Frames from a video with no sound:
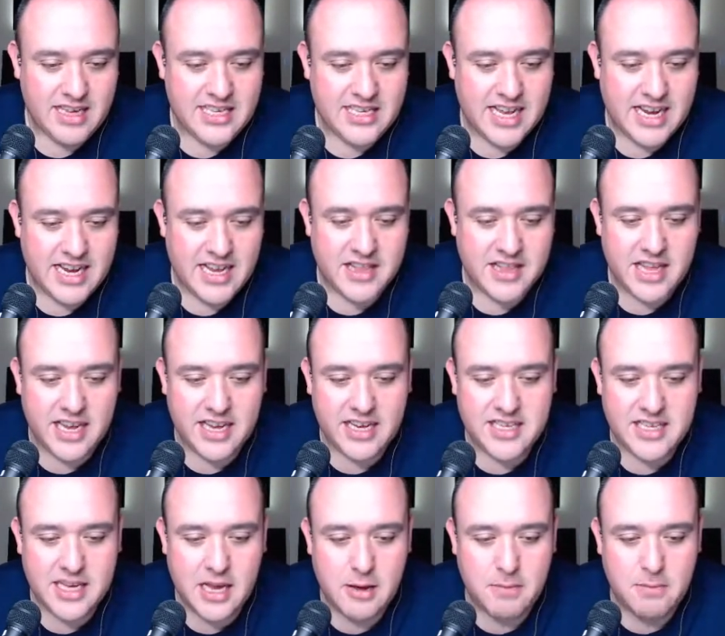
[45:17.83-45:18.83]
Girl. He said he
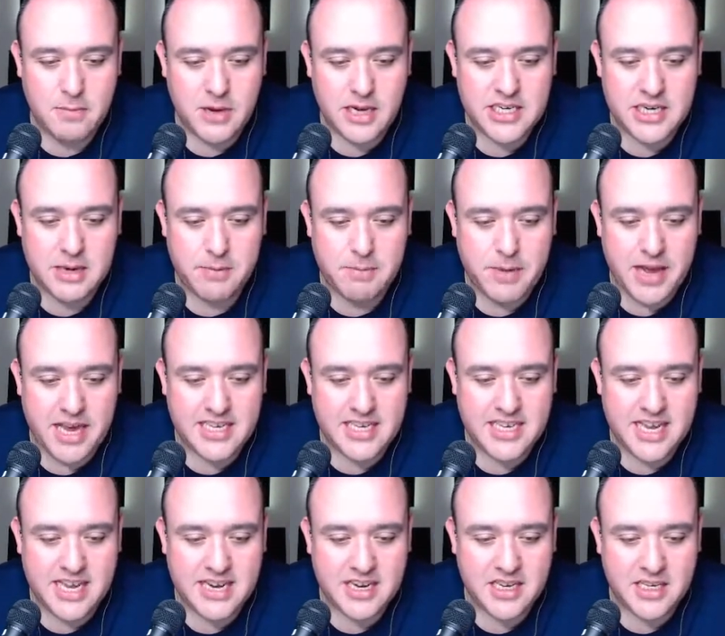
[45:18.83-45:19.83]
thinks uh, Budget
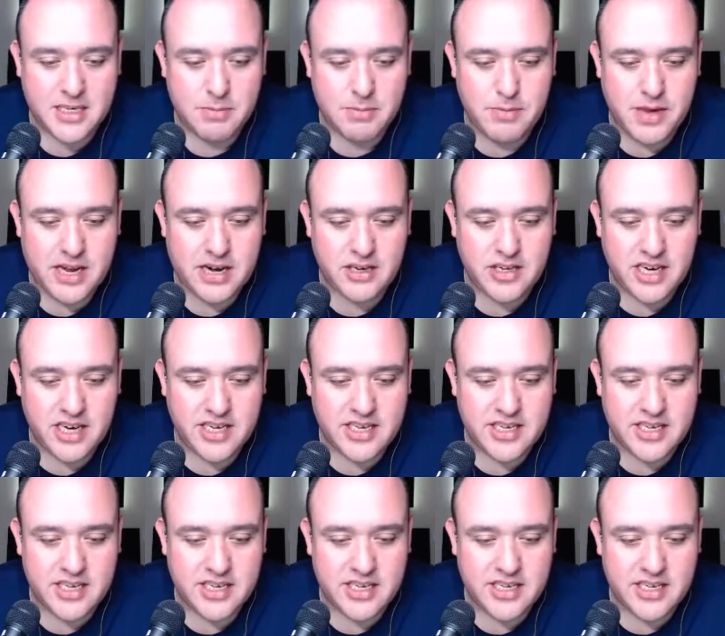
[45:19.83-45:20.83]
Basehead does a better
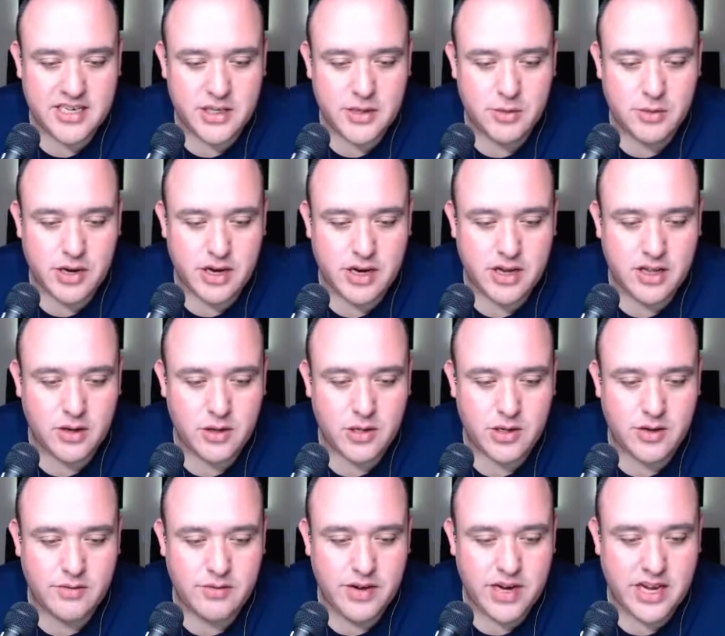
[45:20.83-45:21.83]
justice to an
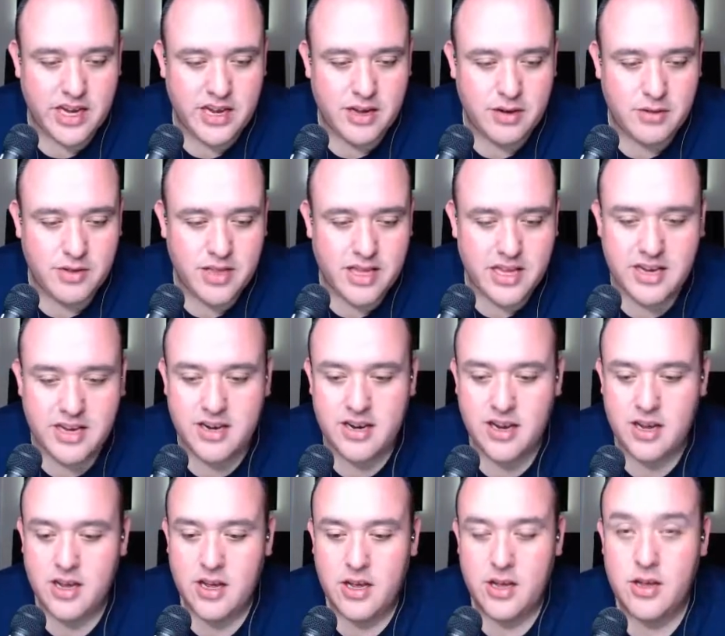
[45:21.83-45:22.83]
enclosure video than
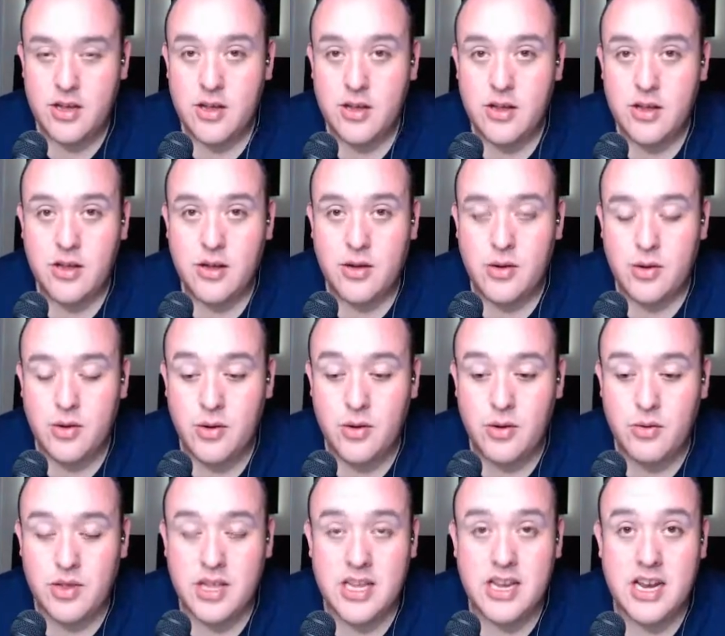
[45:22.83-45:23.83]

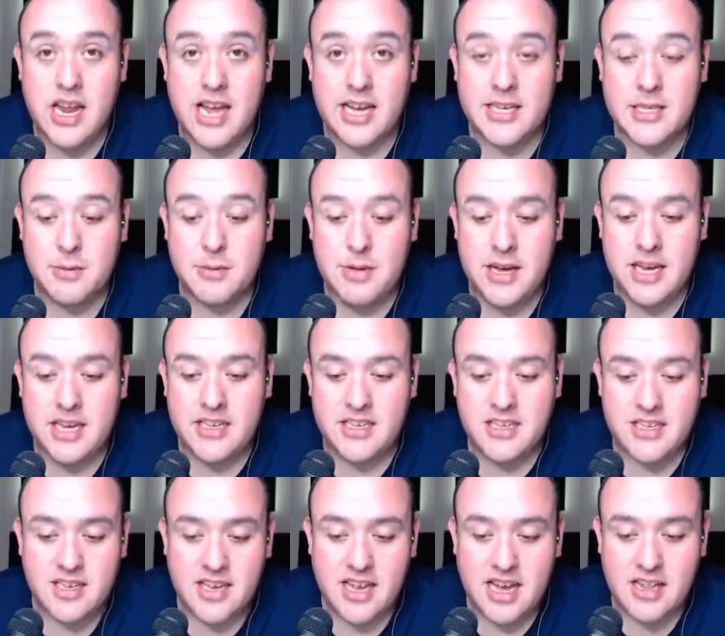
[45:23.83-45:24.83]
who than
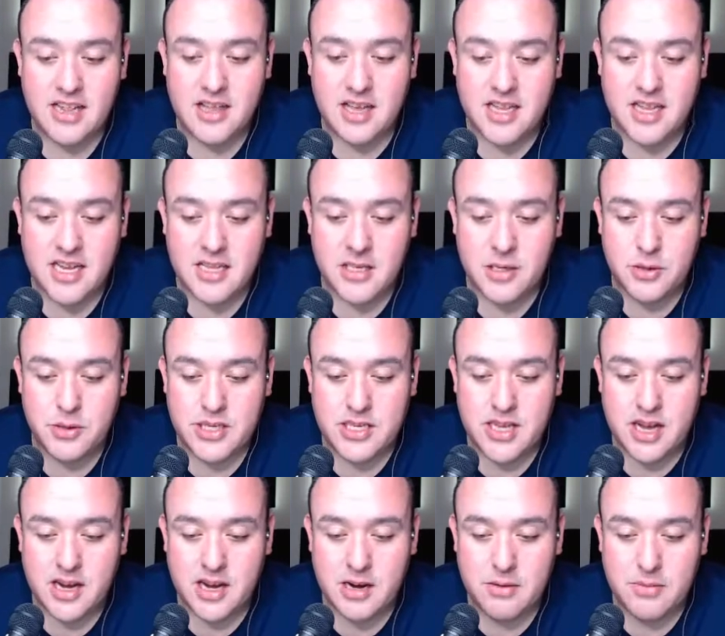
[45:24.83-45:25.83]
Hexibase. I think that's who he's
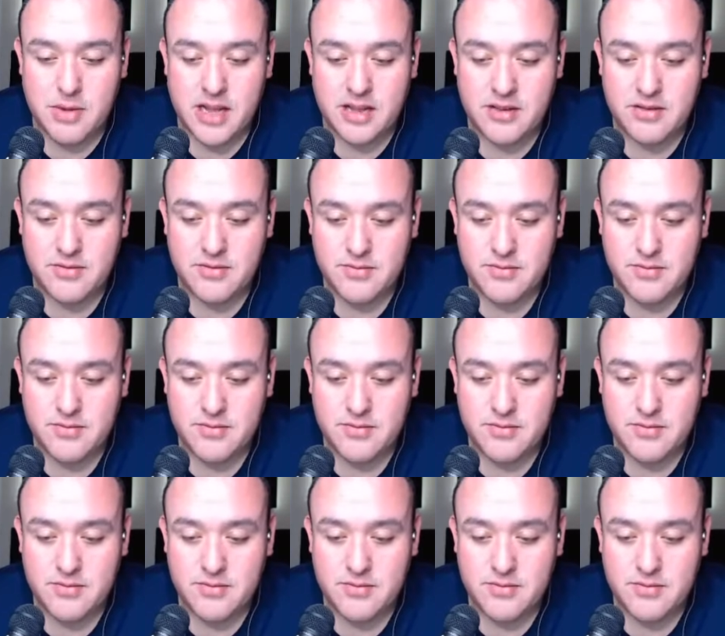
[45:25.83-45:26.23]
talking about.